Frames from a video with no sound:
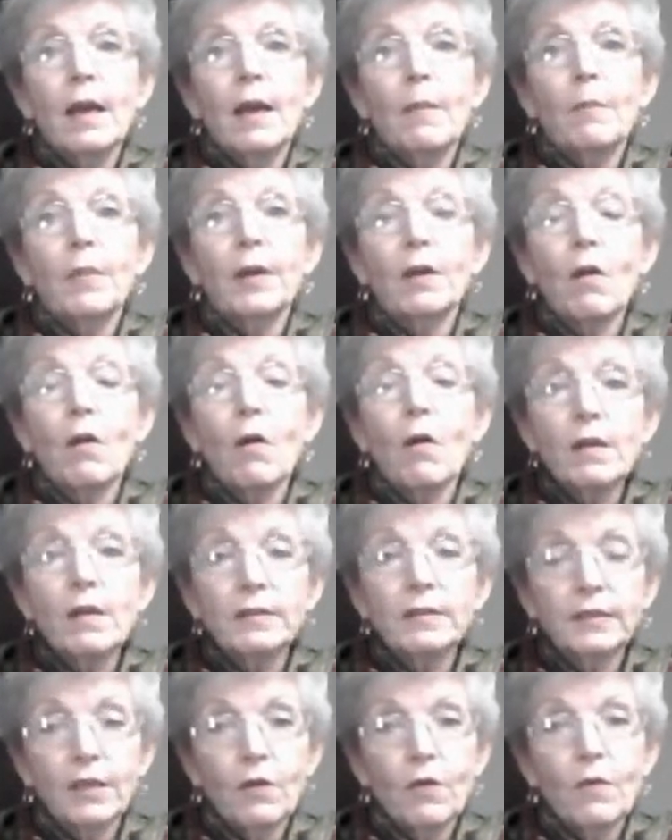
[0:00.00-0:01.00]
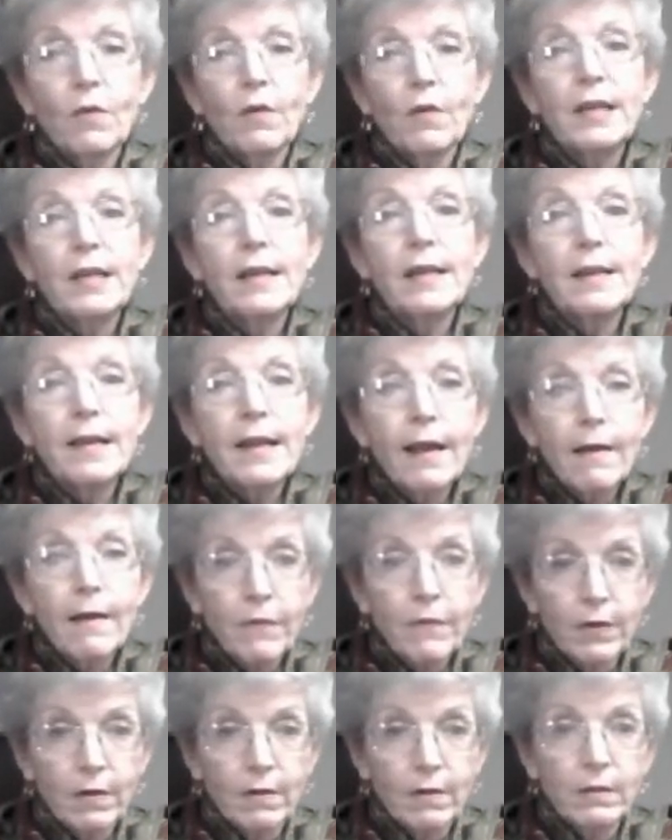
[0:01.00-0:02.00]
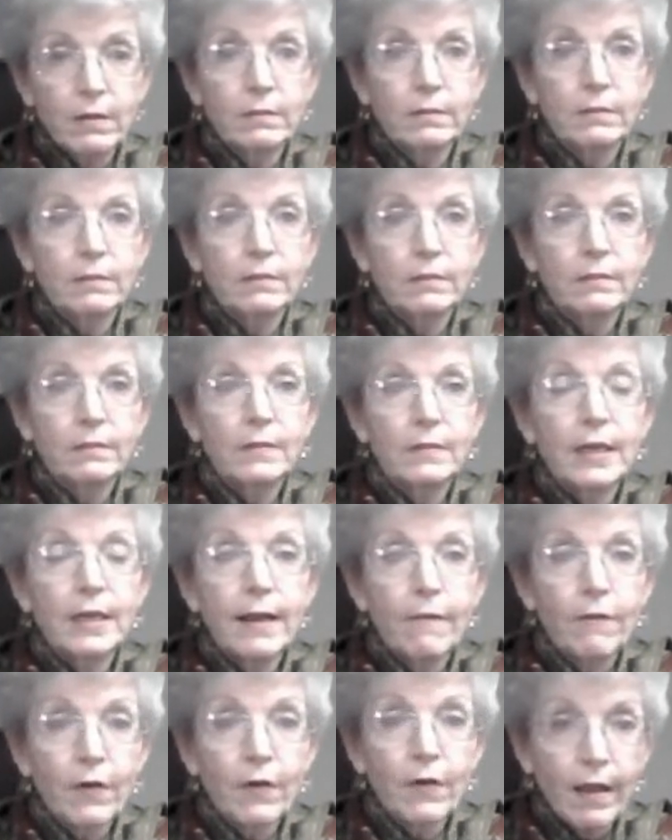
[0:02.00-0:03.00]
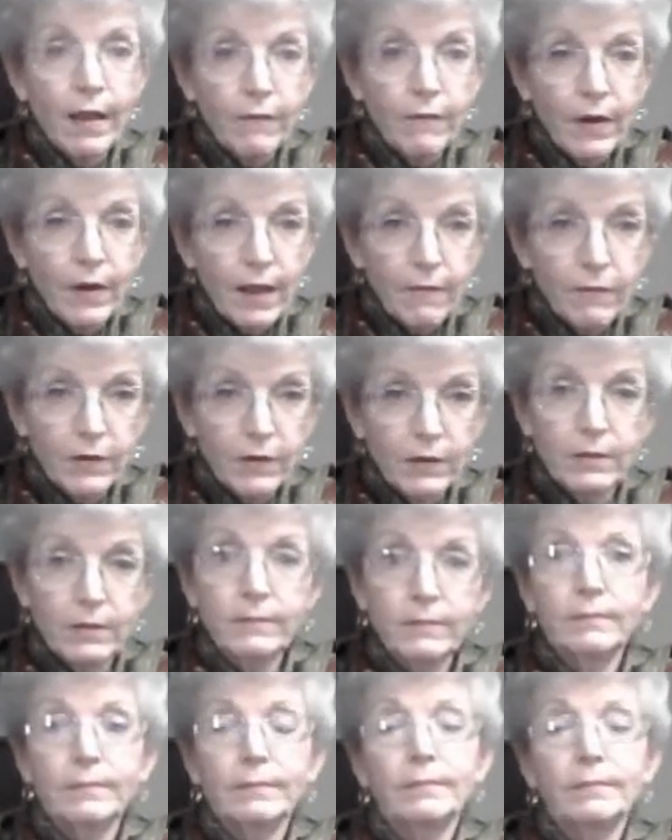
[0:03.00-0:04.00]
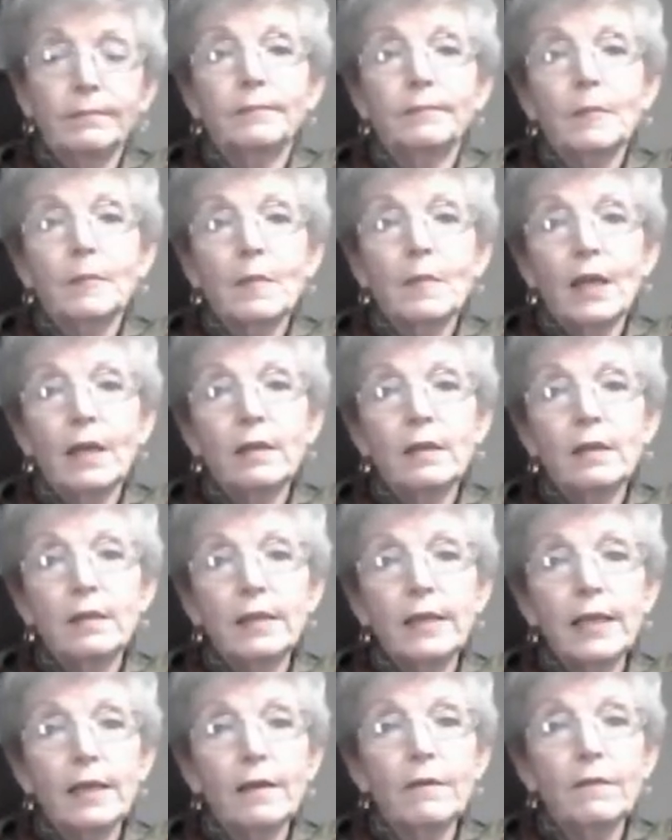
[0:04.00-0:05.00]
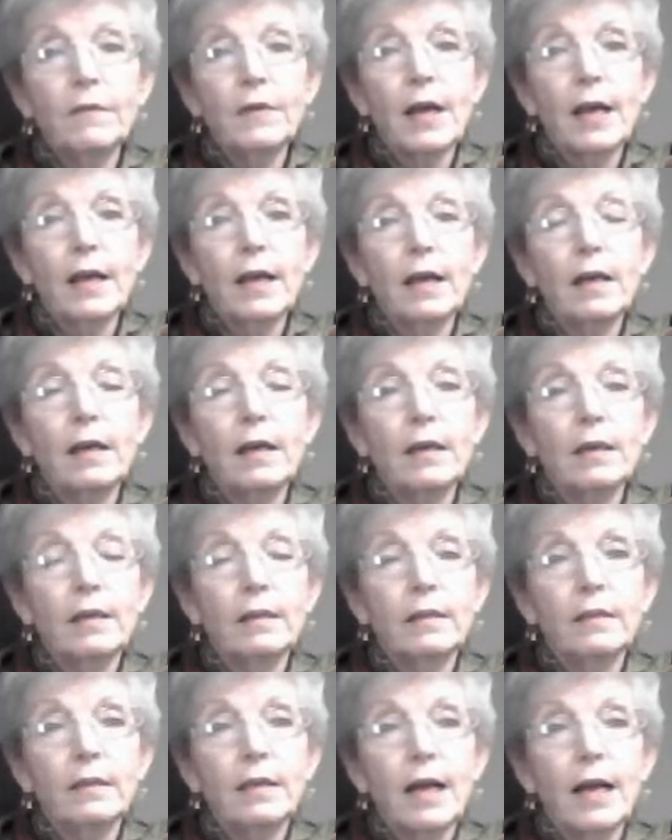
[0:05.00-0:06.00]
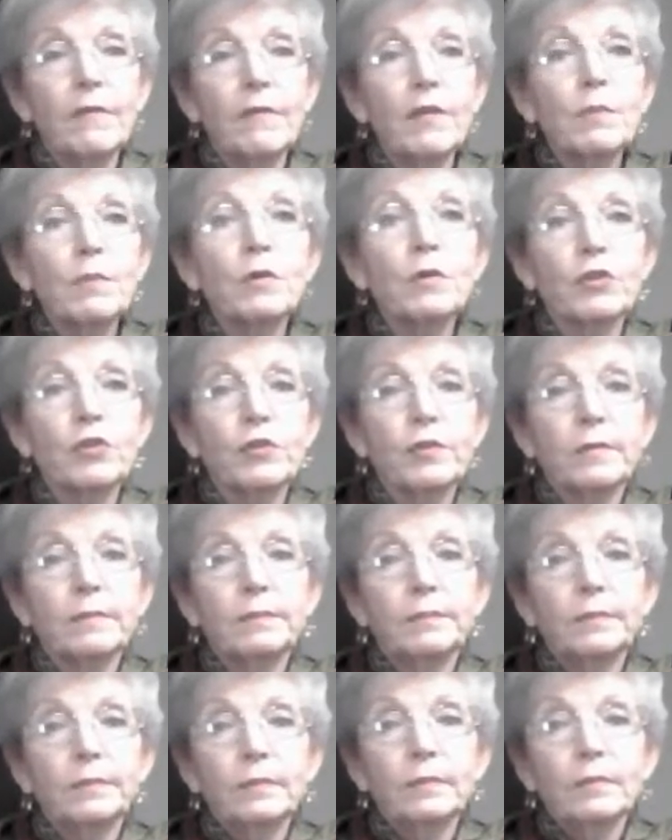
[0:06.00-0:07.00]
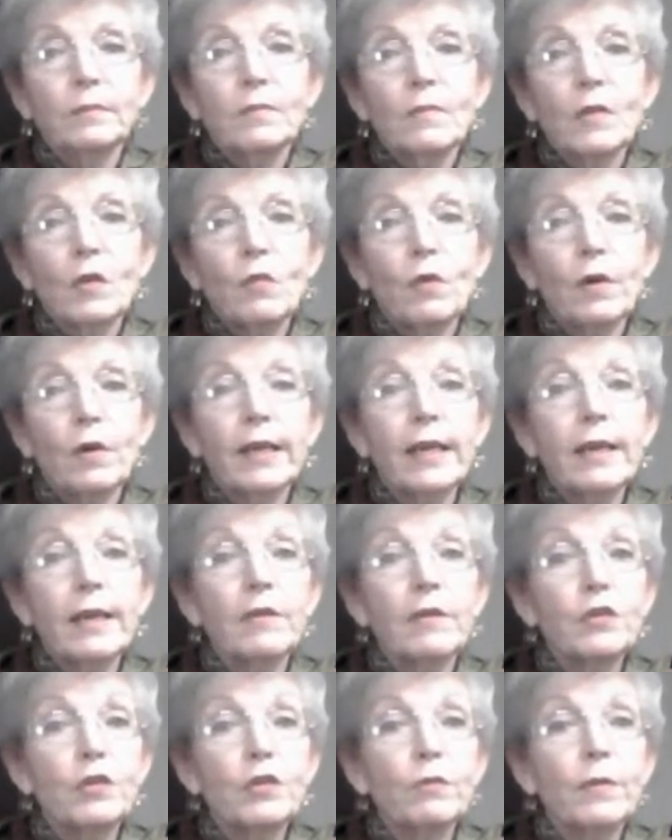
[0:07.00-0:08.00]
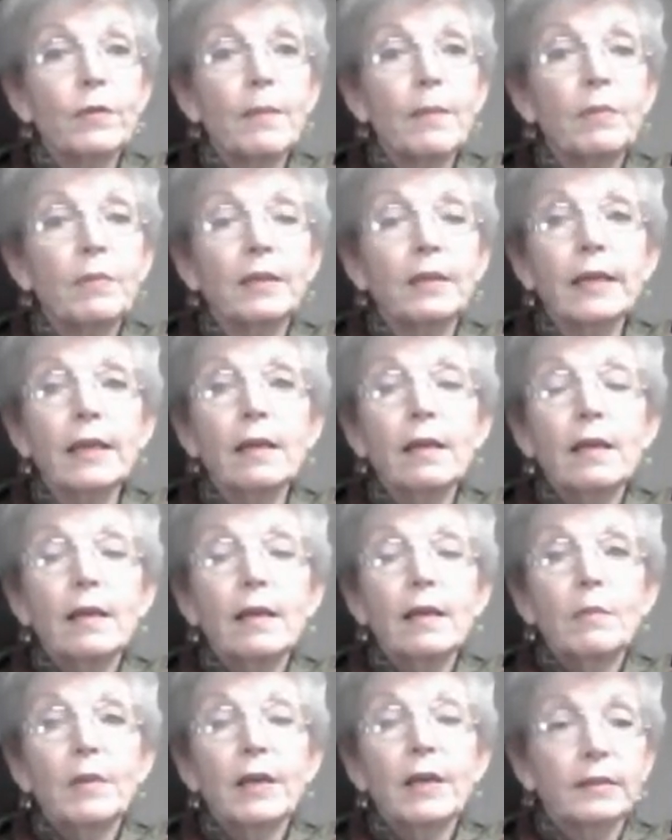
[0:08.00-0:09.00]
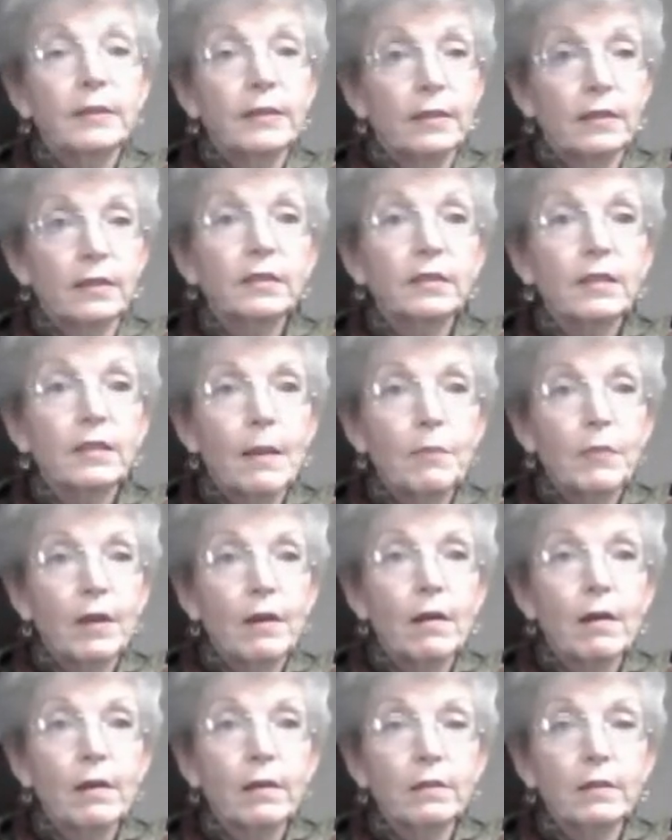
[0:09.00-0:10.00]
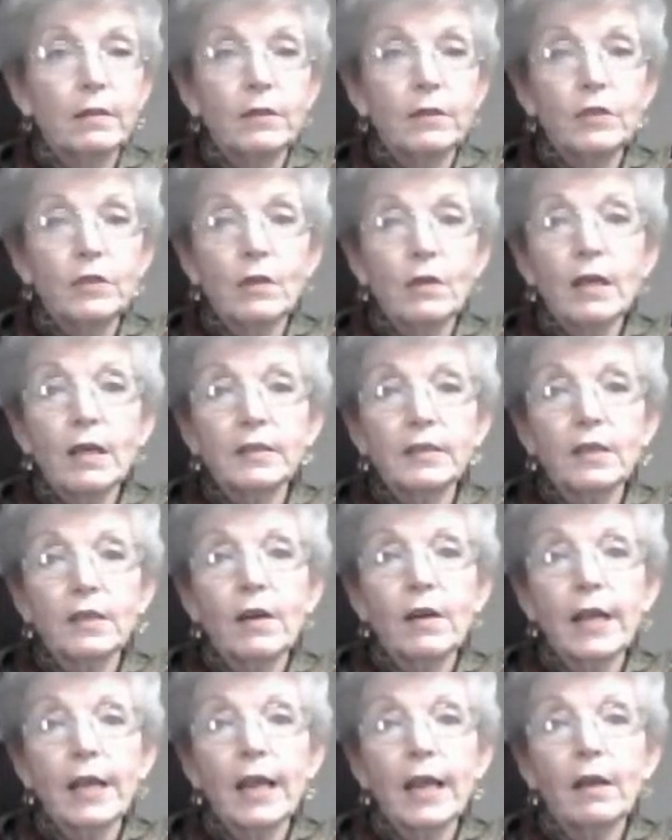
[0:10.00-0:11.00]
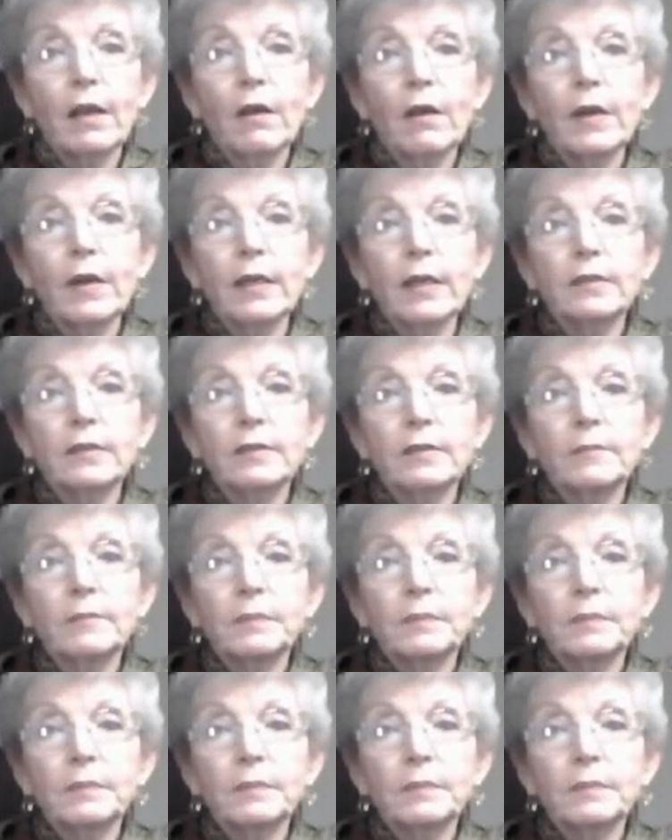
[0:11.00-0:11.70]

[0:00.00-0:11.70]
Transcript: But also never, never, ever, ever give IV push or give it too rapidly, because it will stop the heart and will cause a cardiac arrest.